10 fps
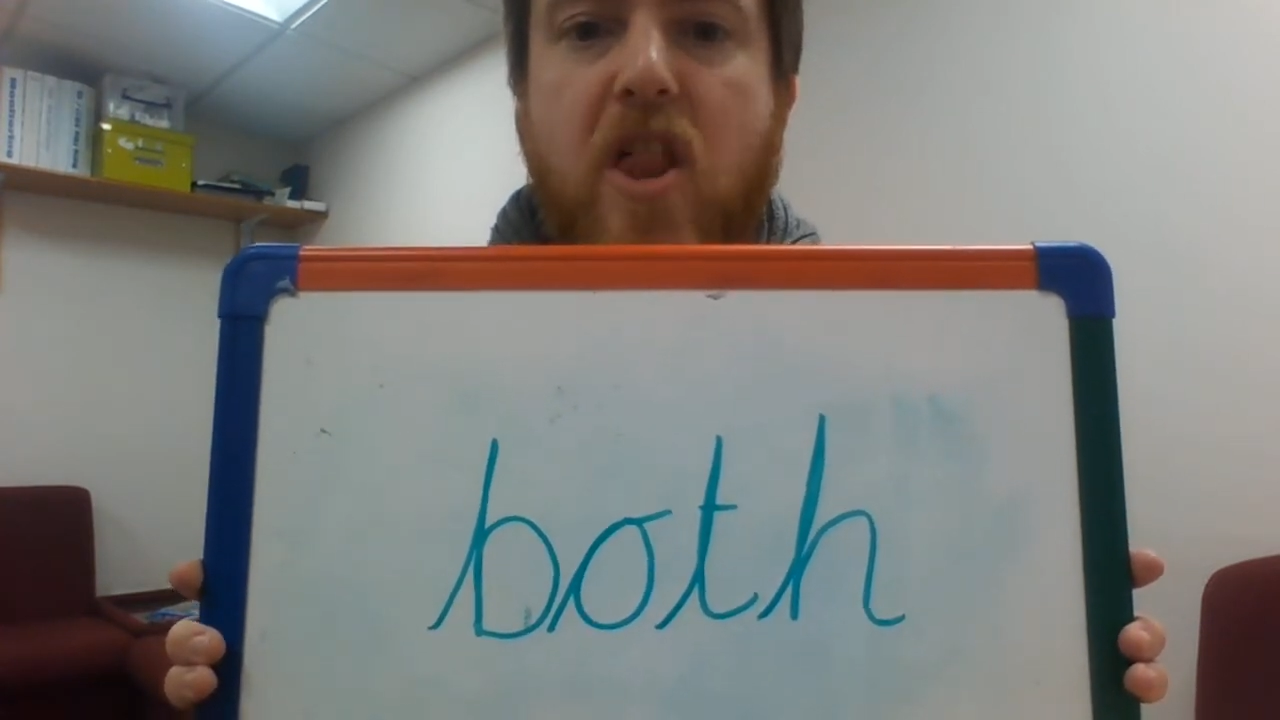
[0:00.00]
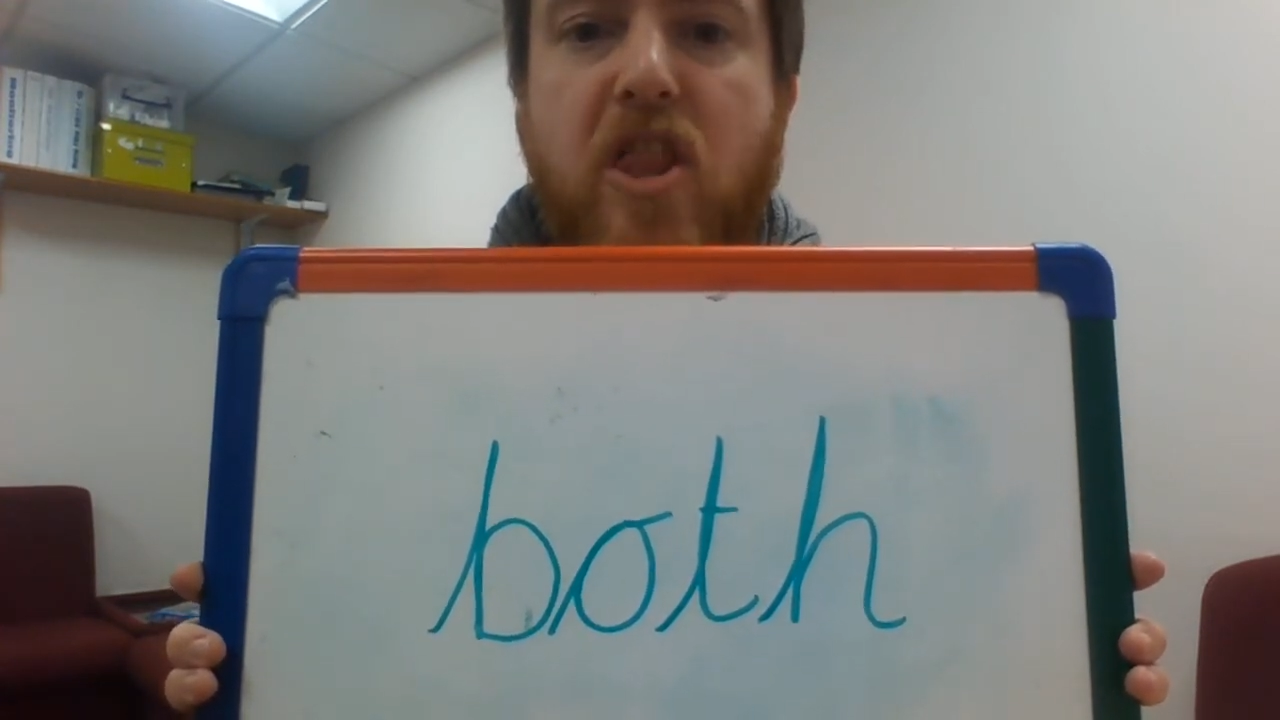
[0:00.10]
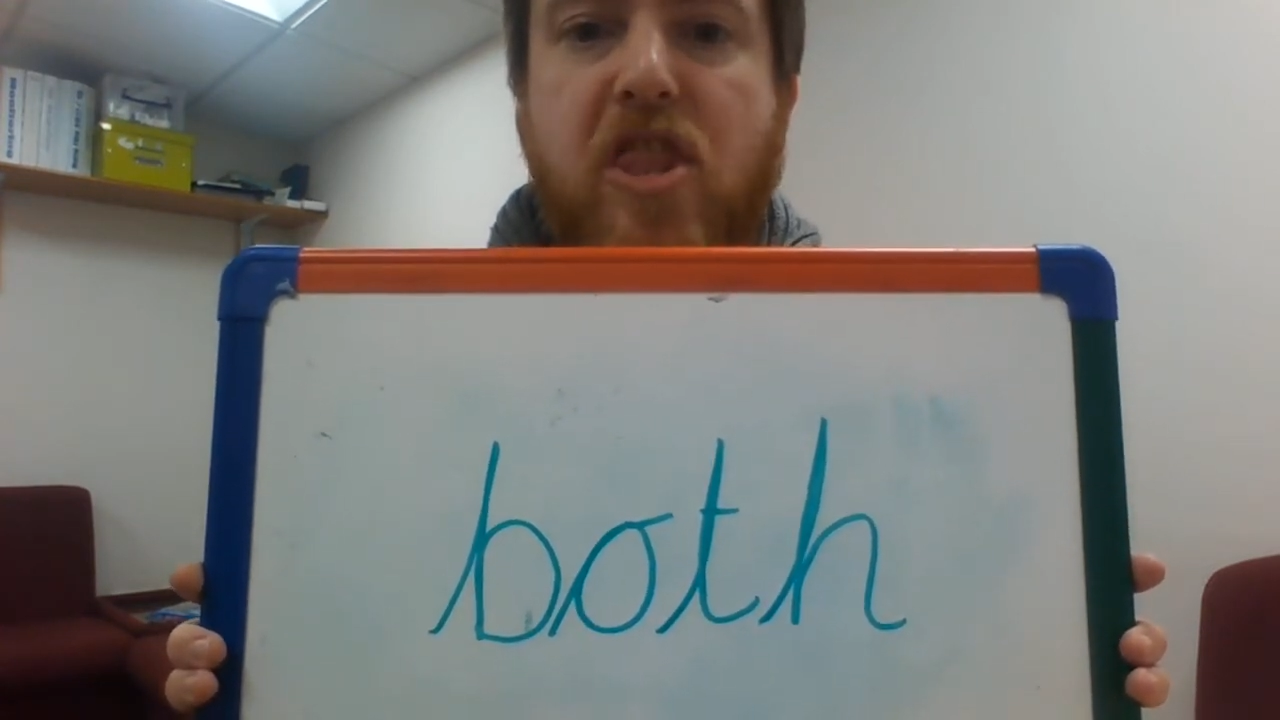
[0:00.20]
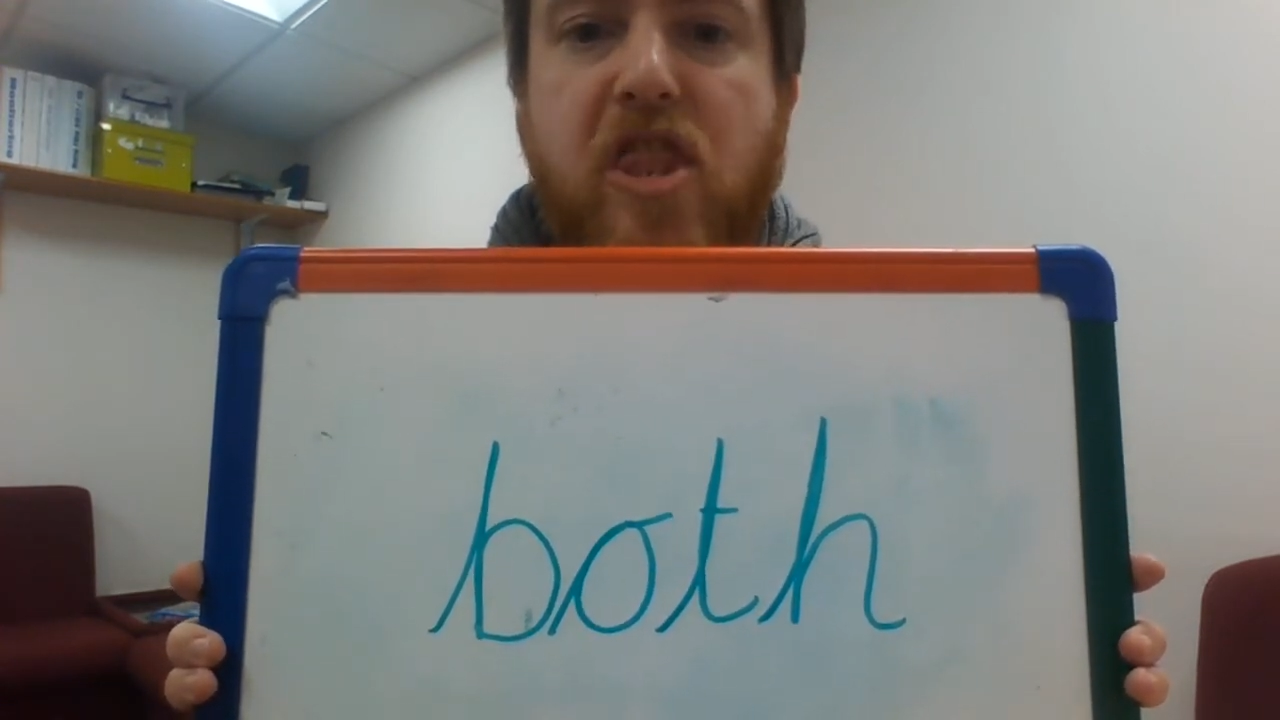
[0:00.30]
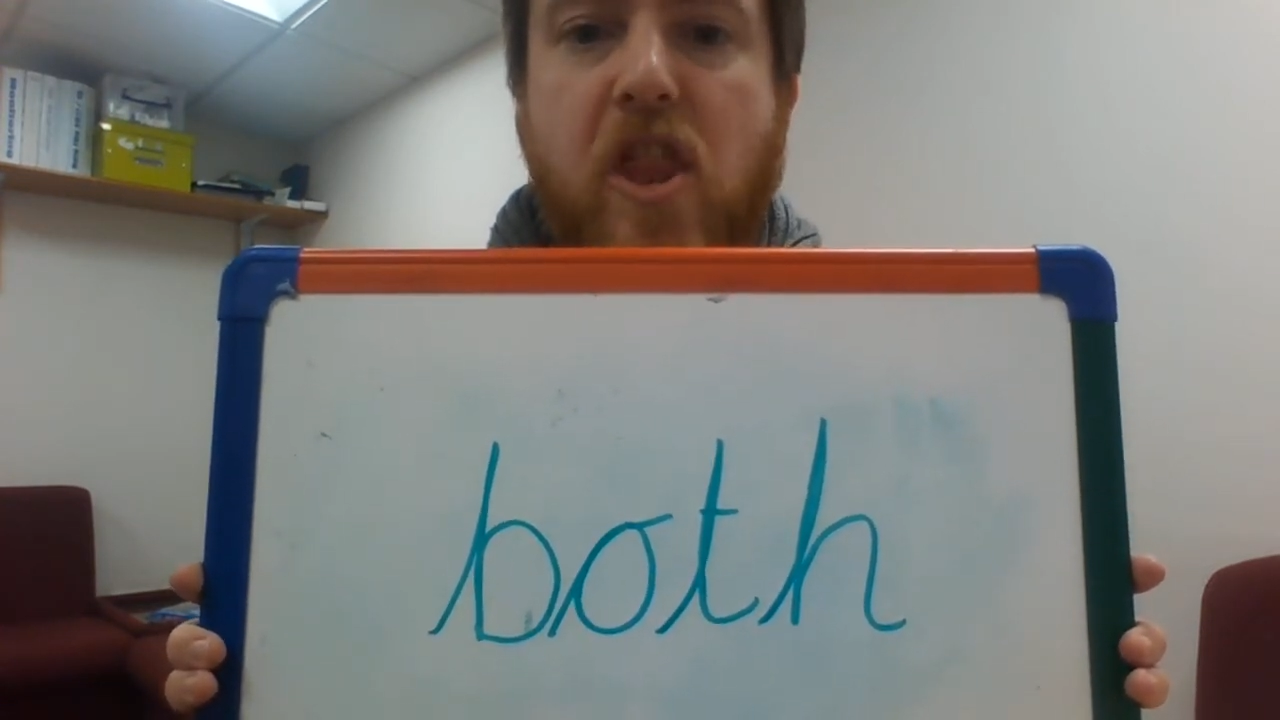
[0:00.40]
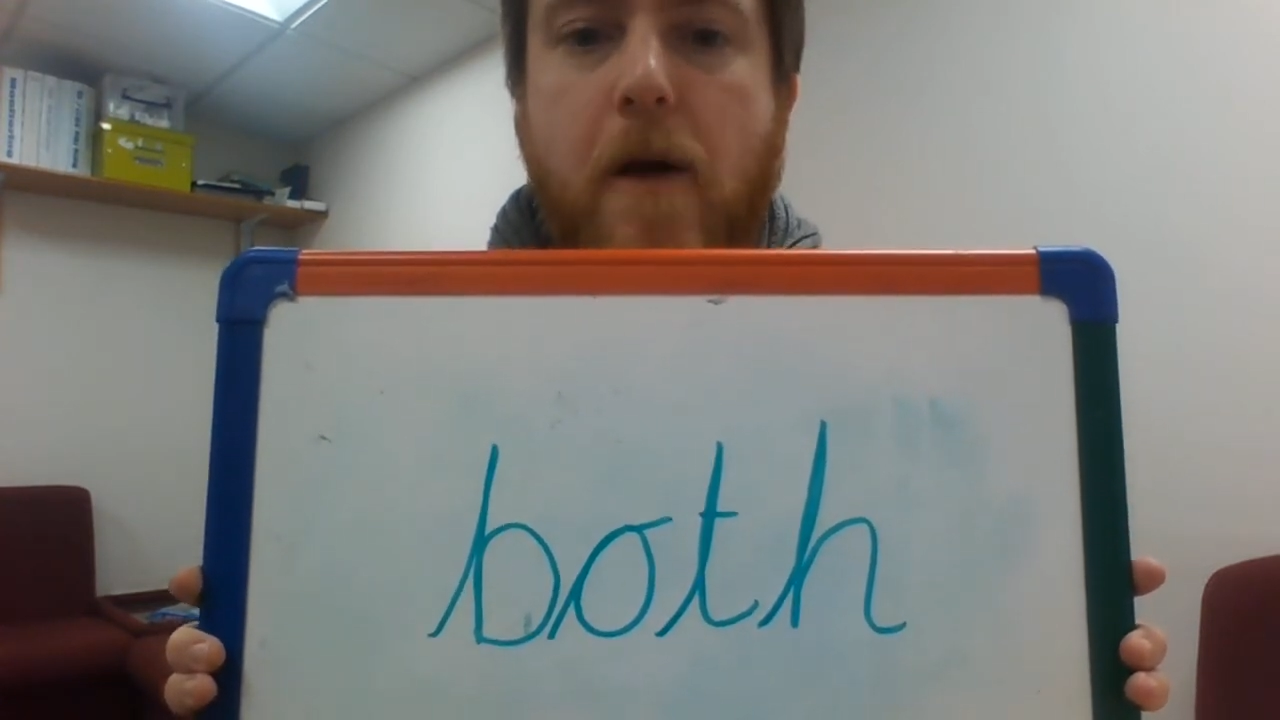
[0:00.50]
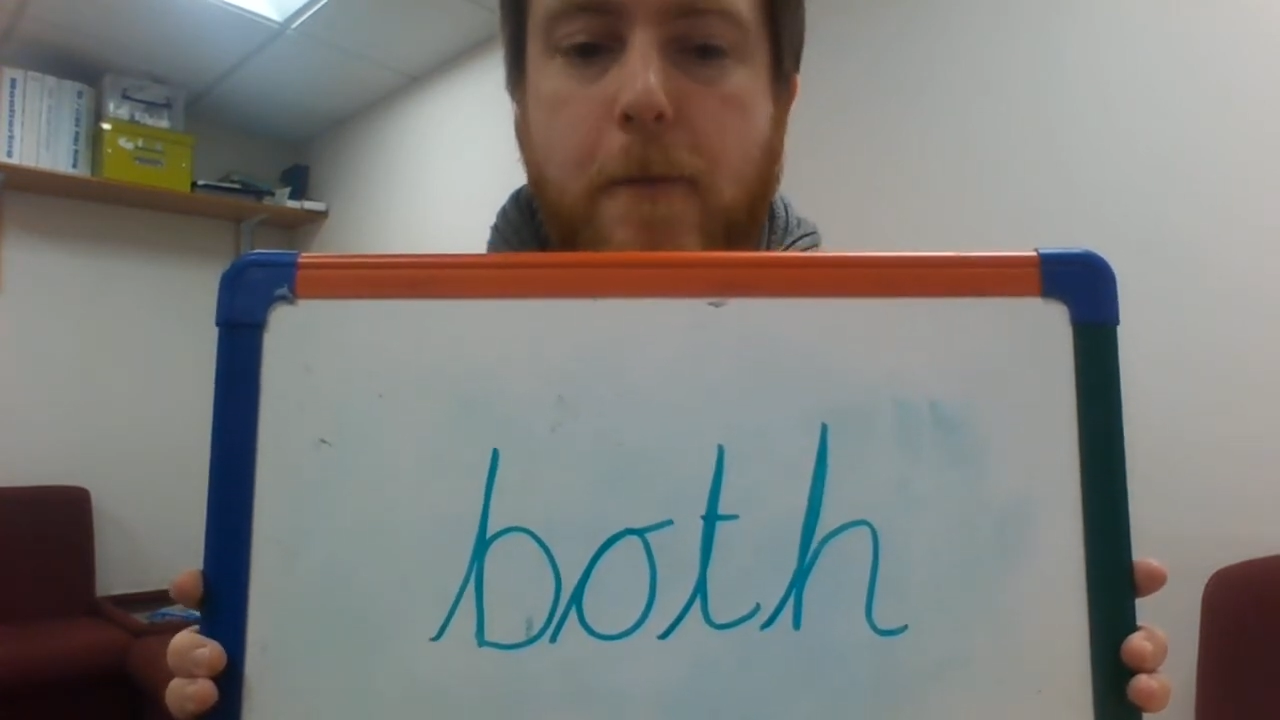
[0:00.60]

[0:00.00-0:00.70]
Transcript: th,